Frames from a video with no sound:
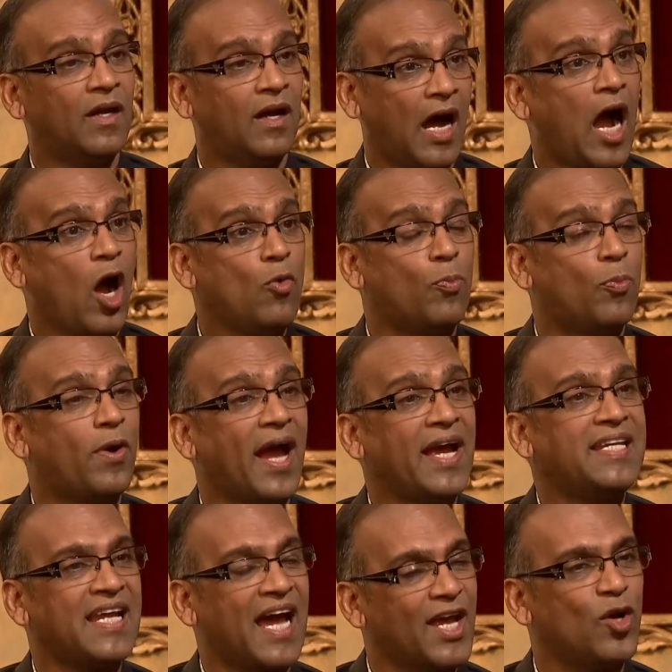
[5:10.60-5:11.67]
How
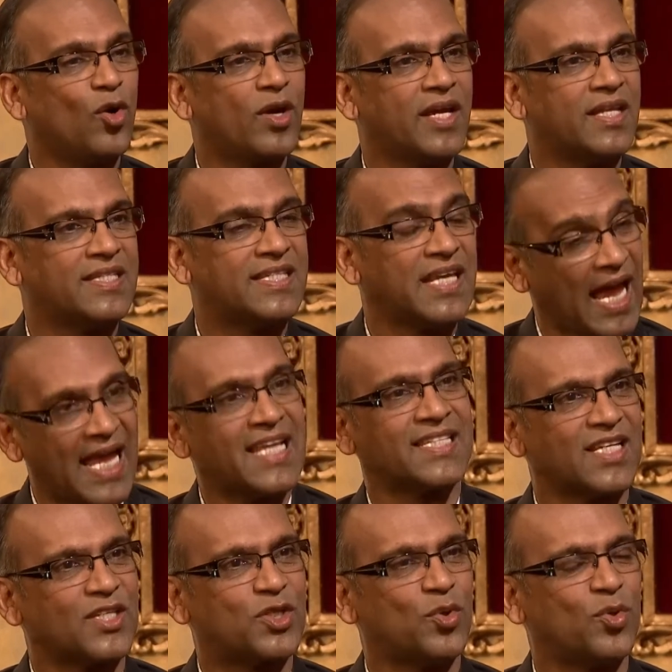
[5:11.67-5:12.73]
bright are your kids as
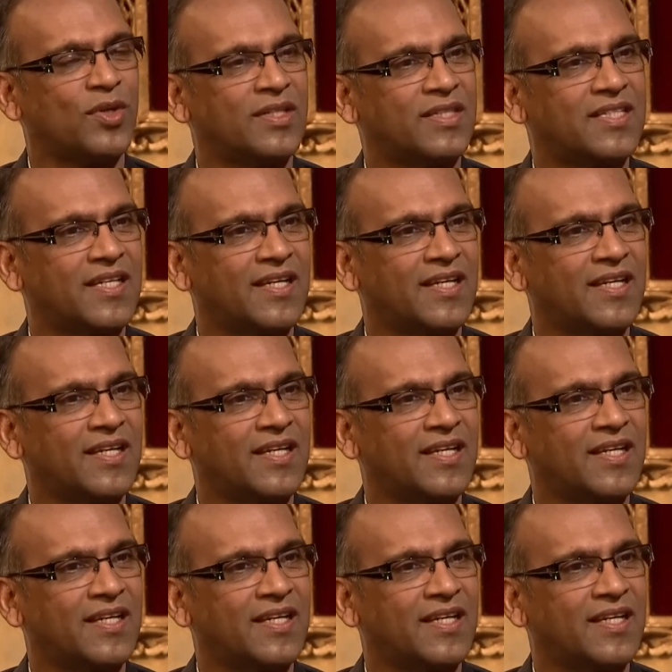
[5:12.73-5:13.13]
students?